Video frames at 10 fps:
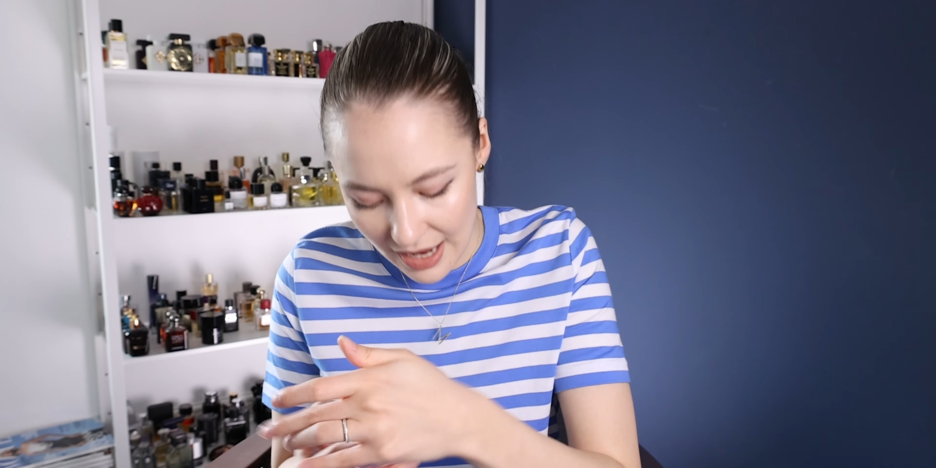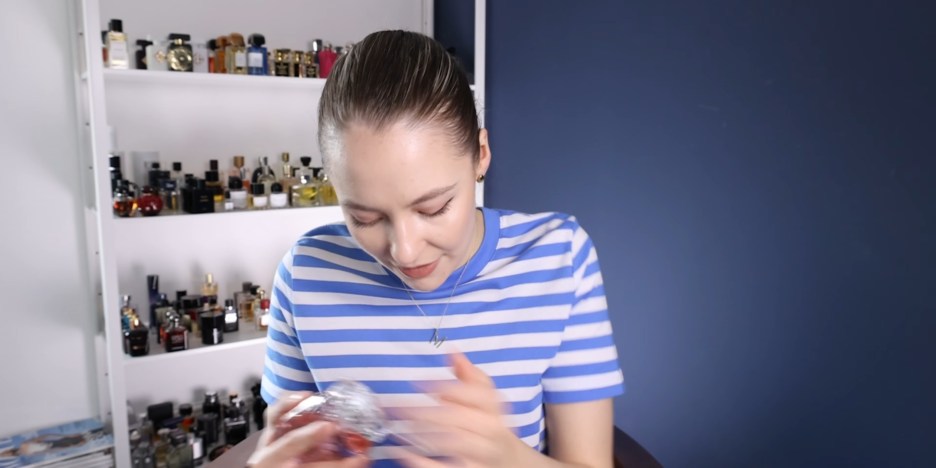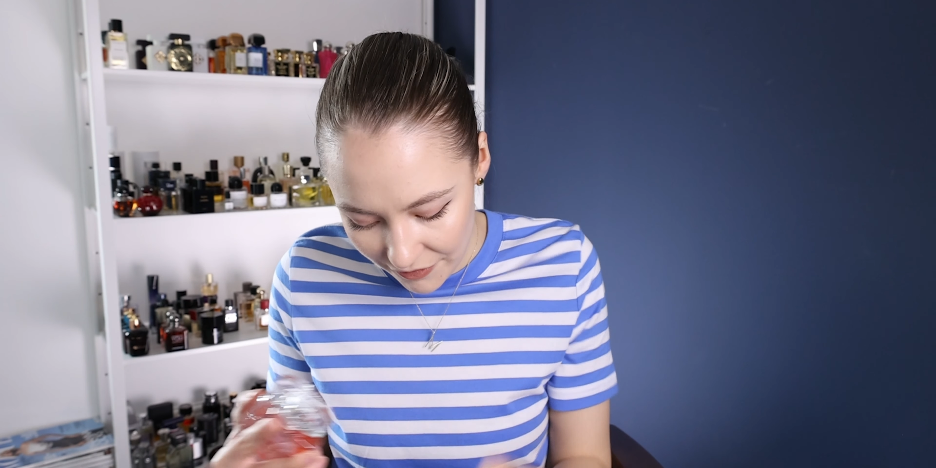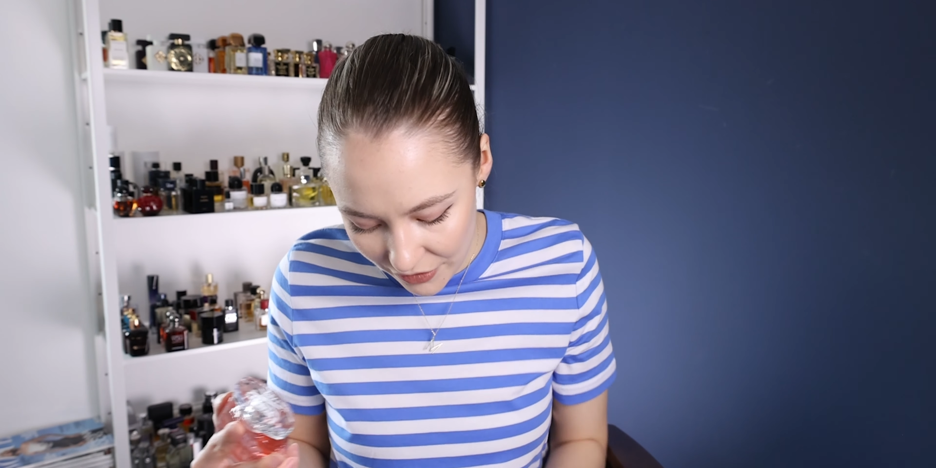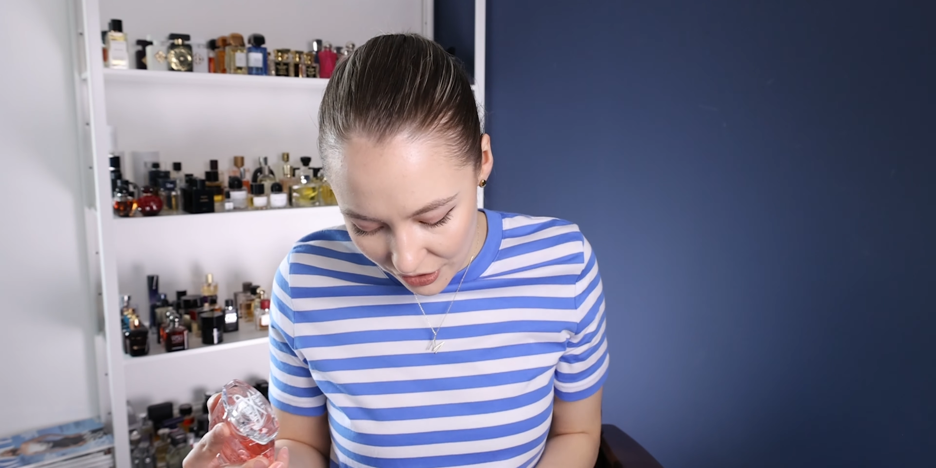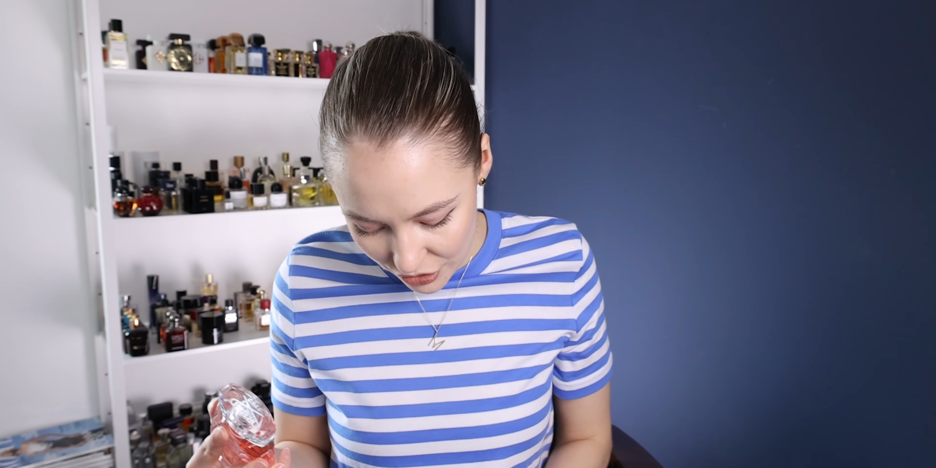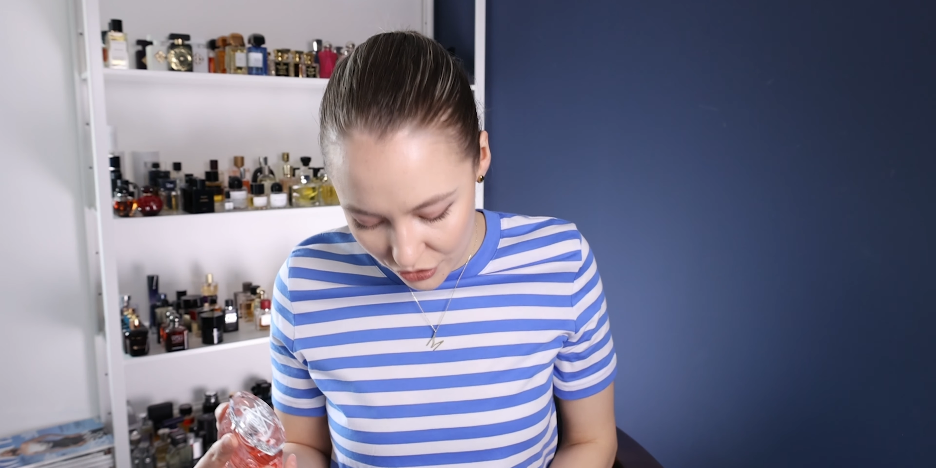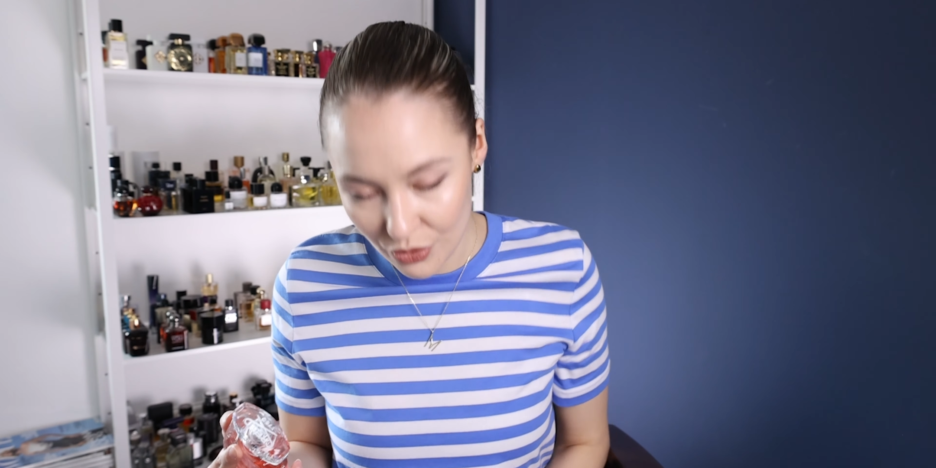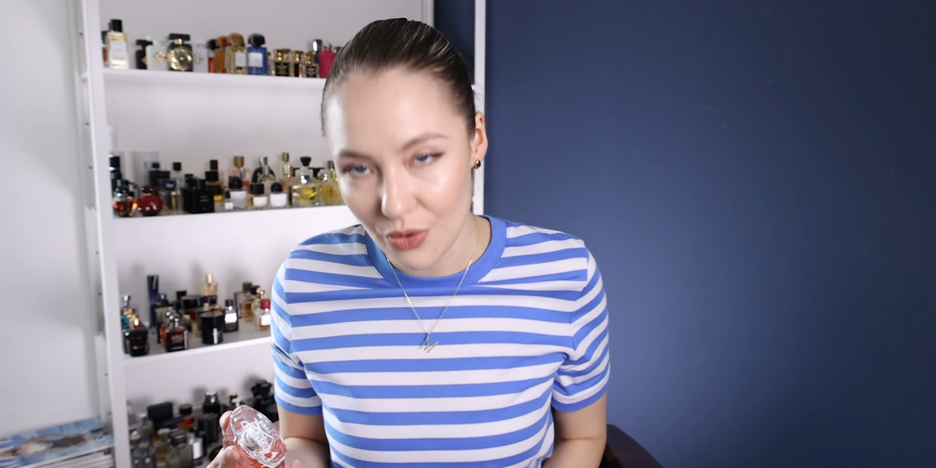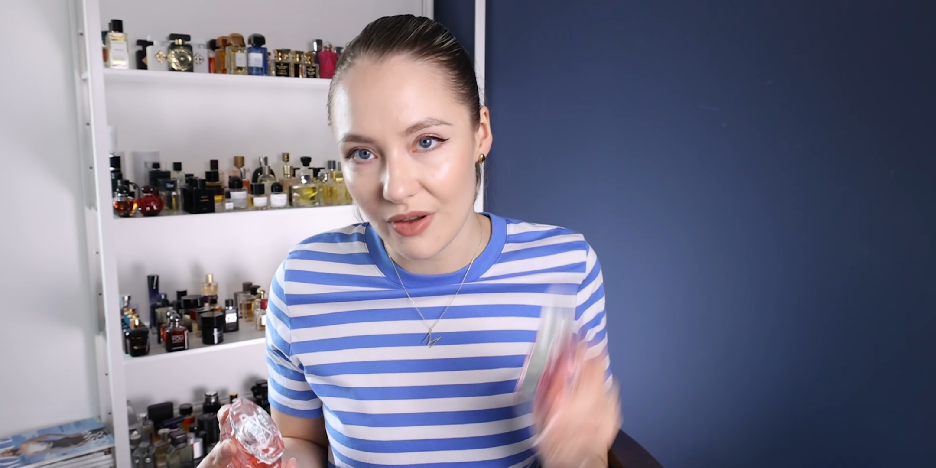if you
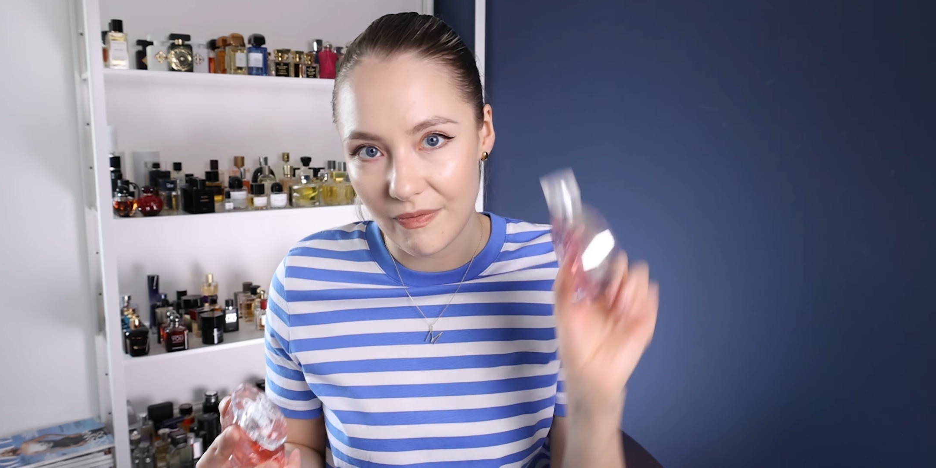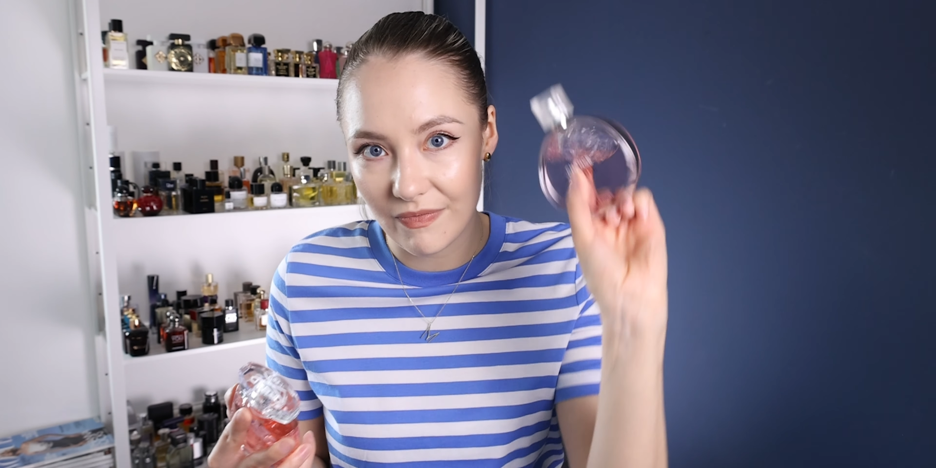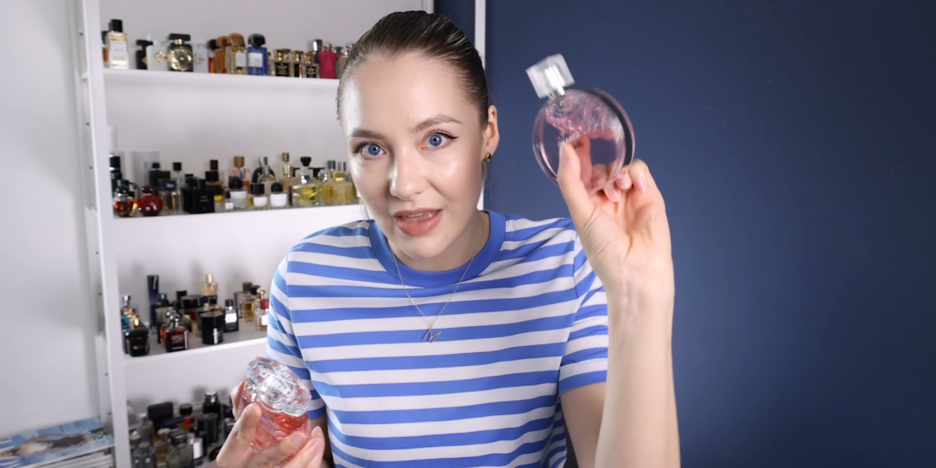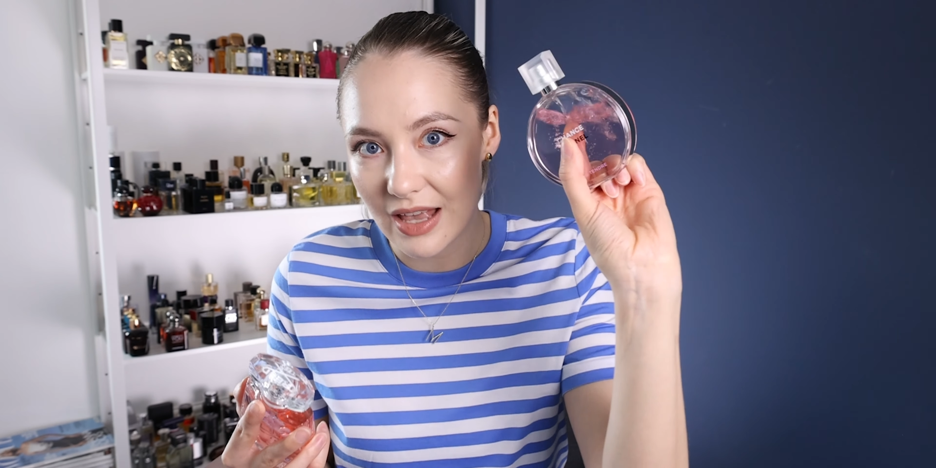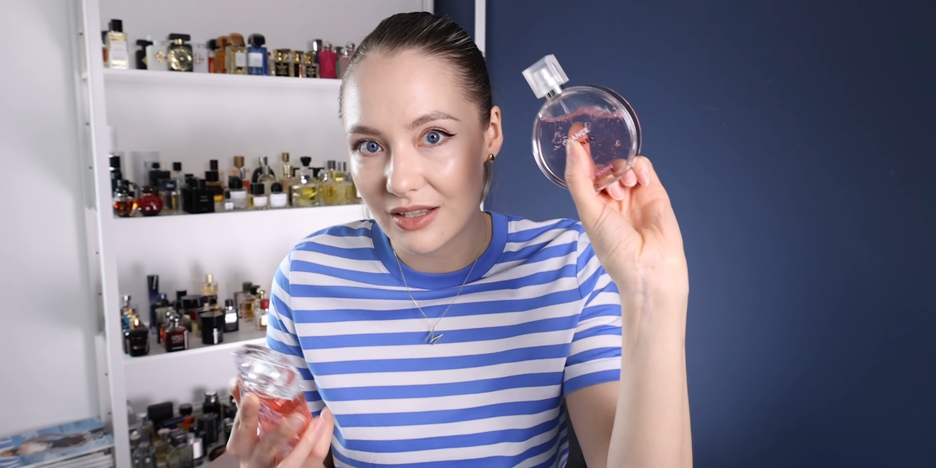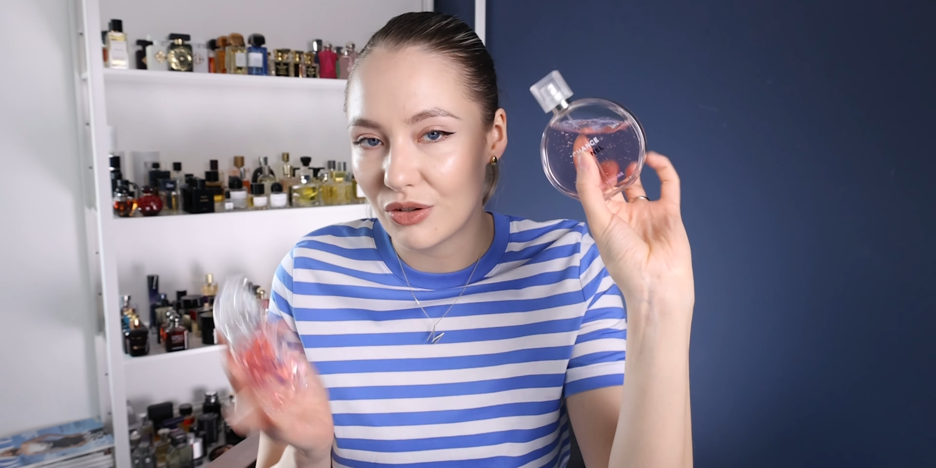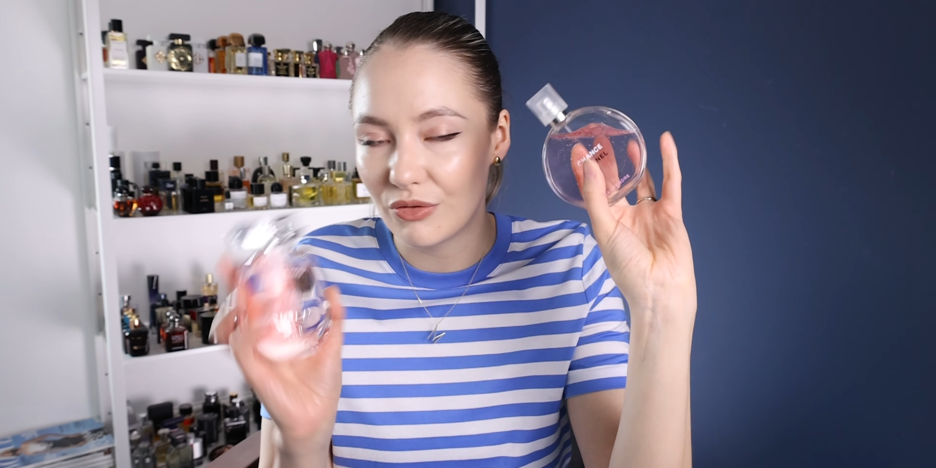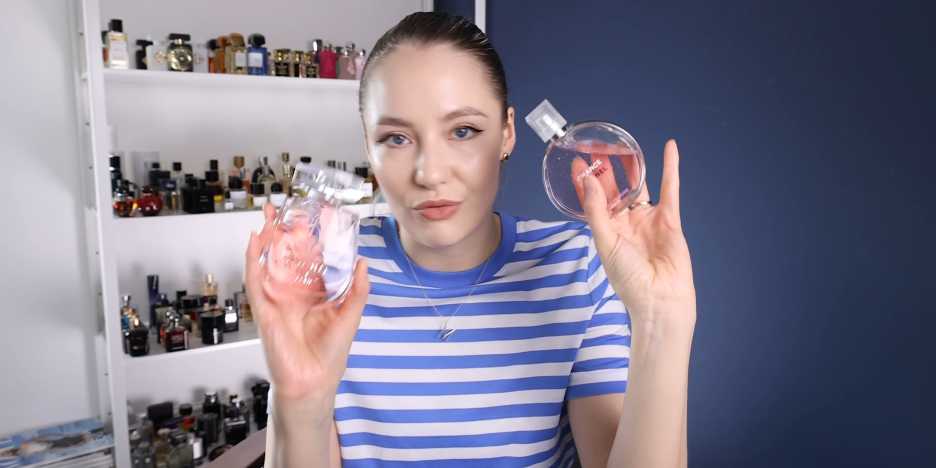enjoy this you'll